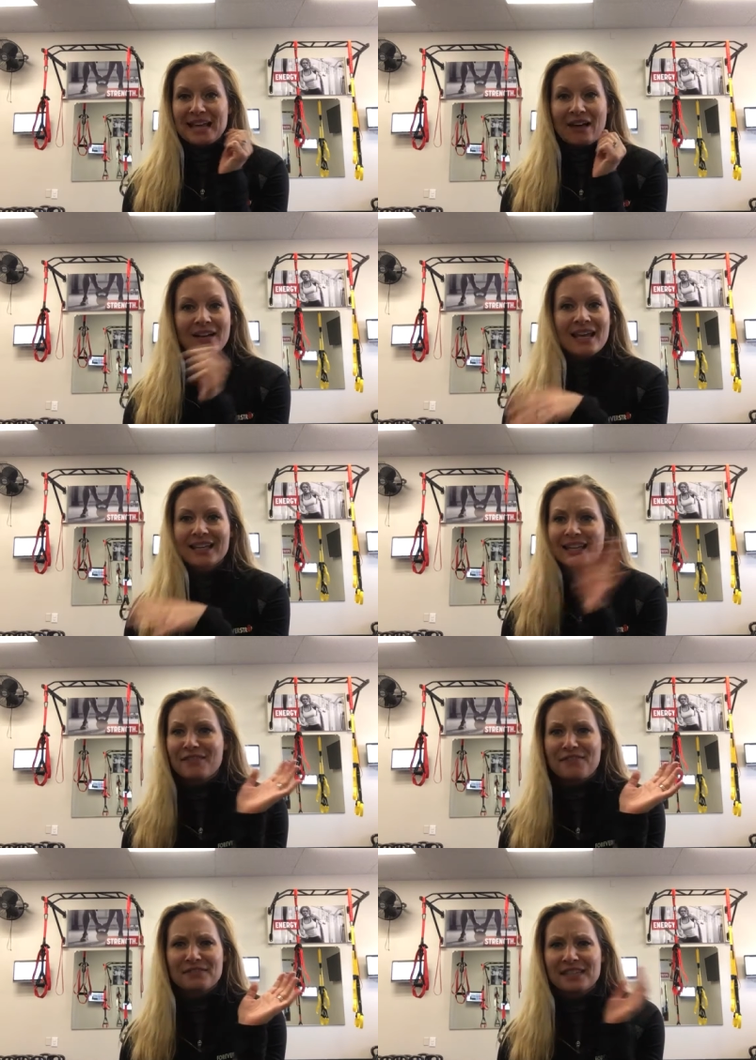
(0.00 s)
down, getting
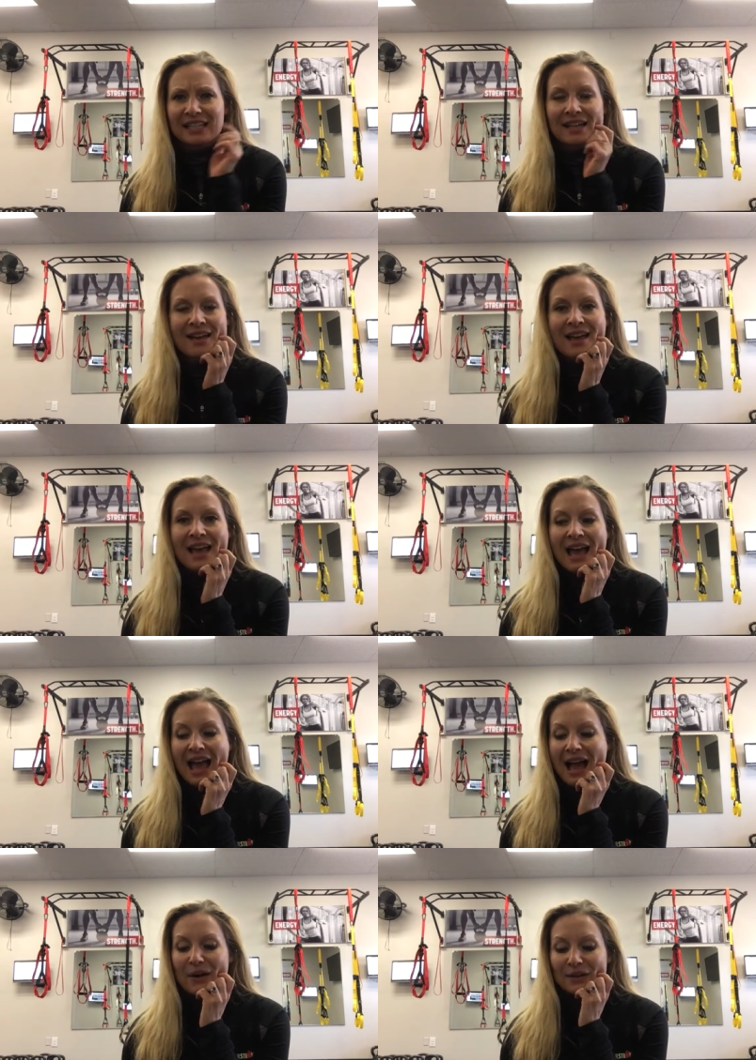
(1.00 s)
15
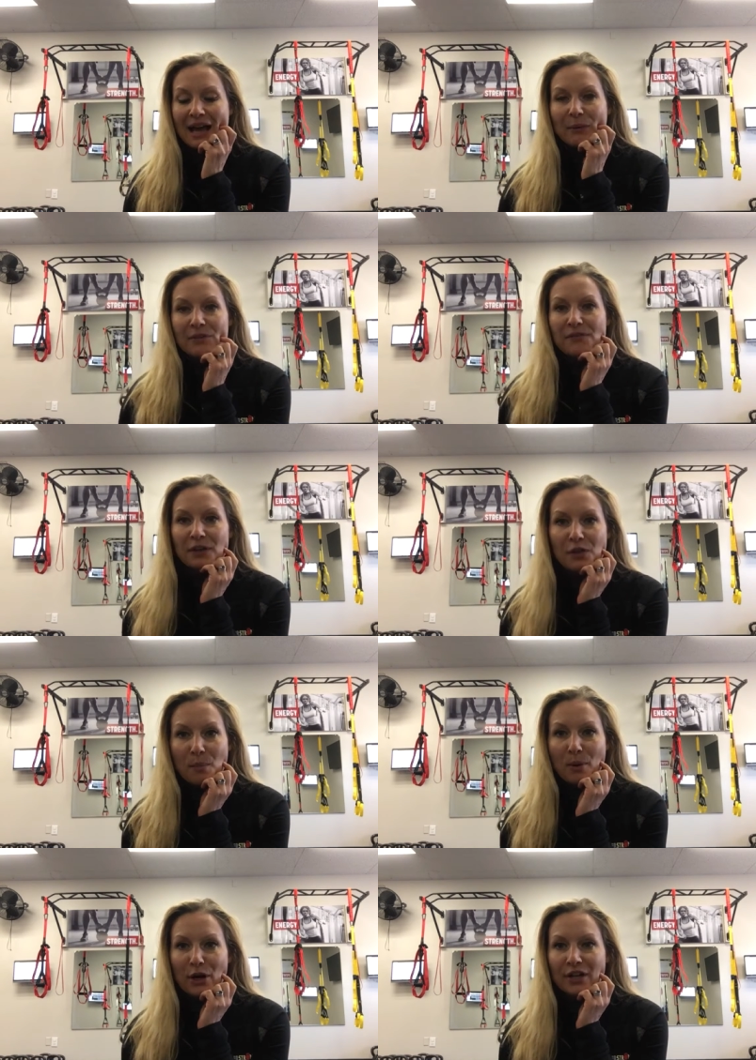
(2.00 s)
out, I would feel the
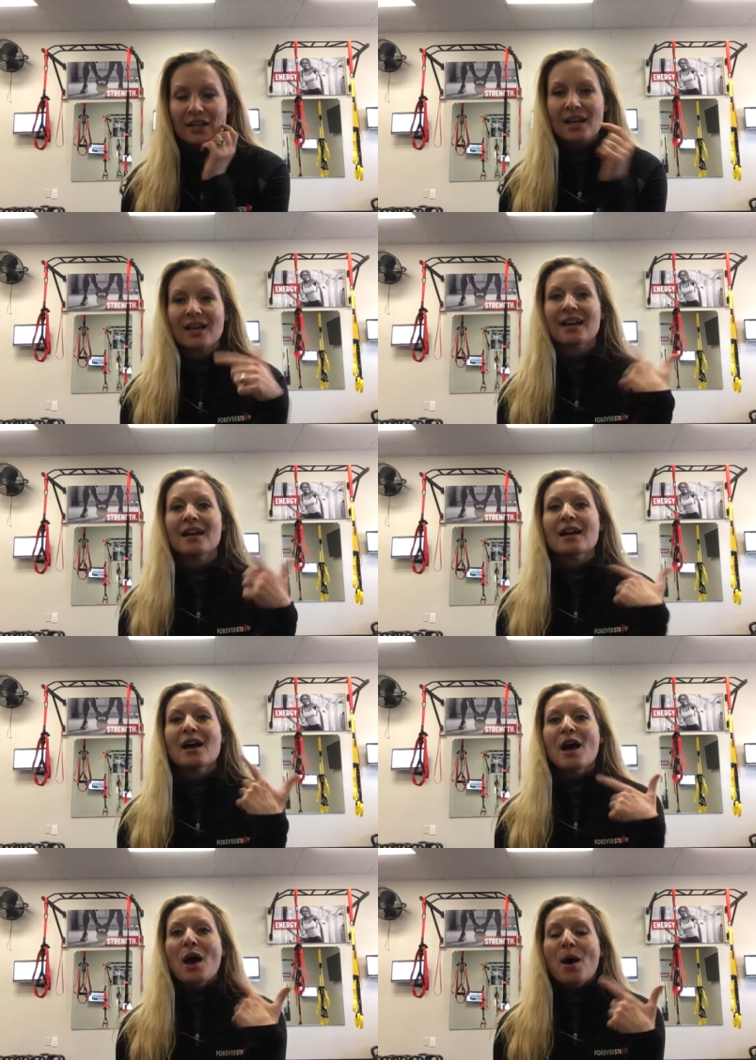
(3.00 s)
burn,
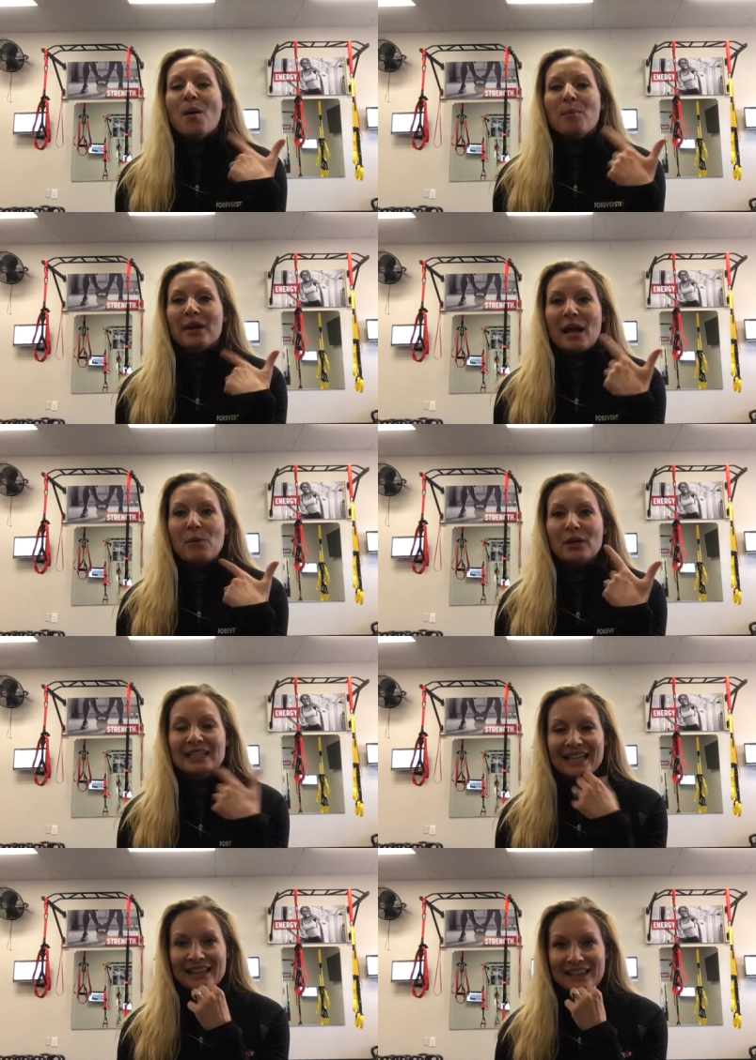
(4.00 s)
but I
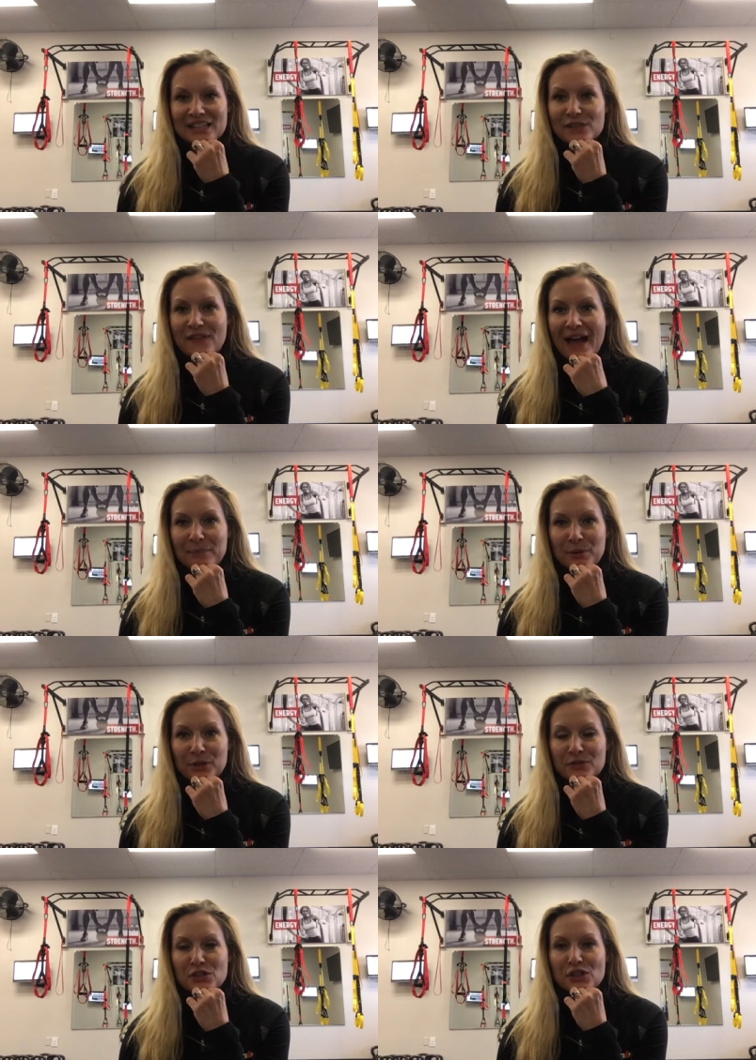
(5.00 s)
wouldn't get this fat
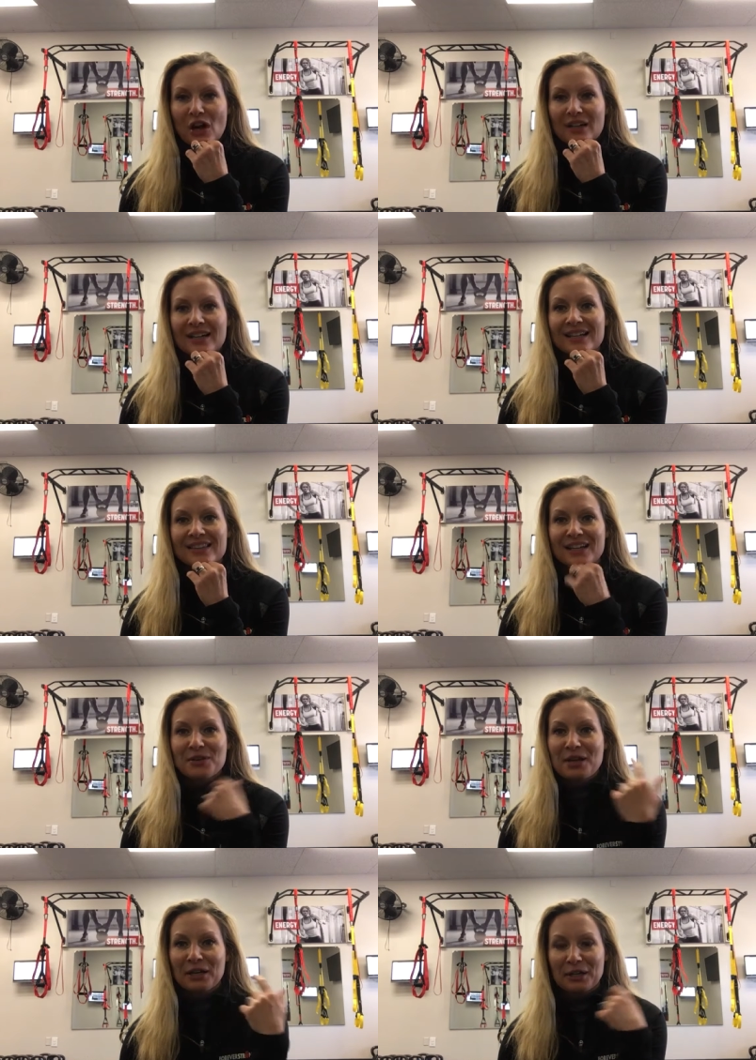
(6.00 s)
burn result that
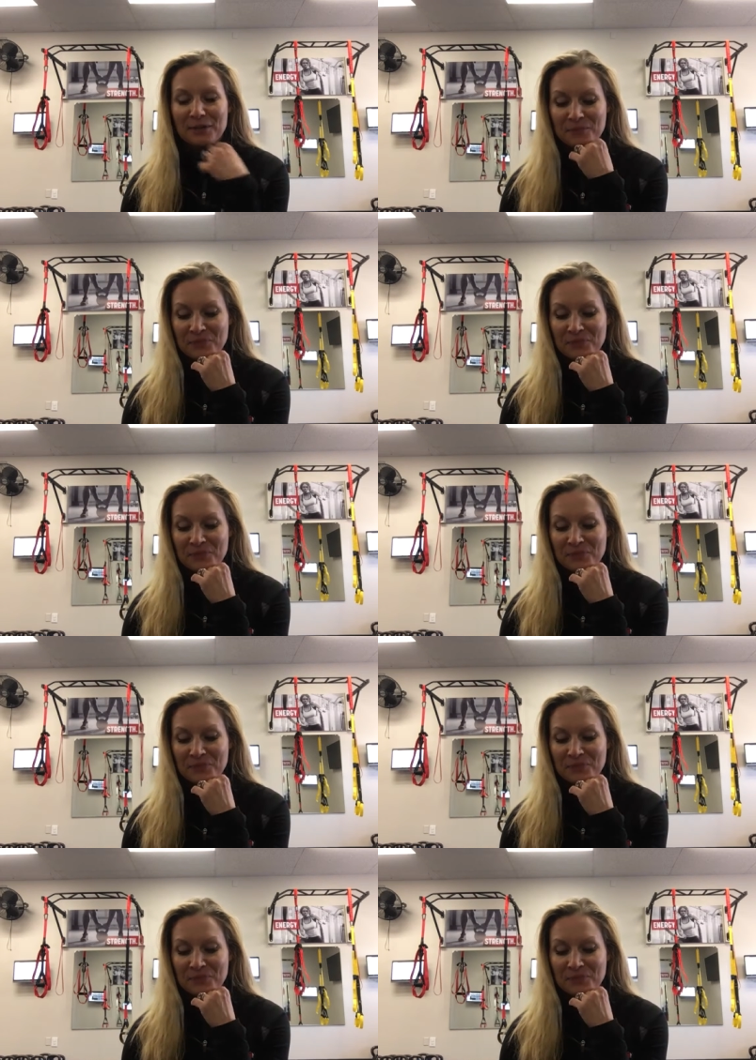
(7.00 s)
you hear.